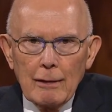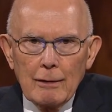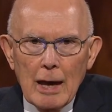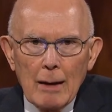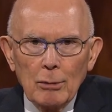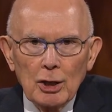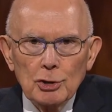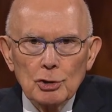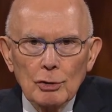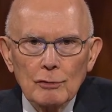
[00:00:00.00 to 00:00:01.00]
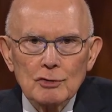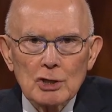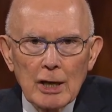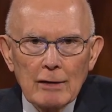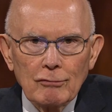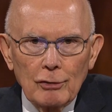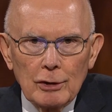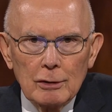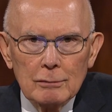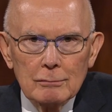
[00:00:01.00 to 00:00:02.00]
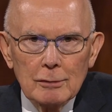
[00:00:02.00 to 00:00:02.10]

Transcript: the abolition of slavery,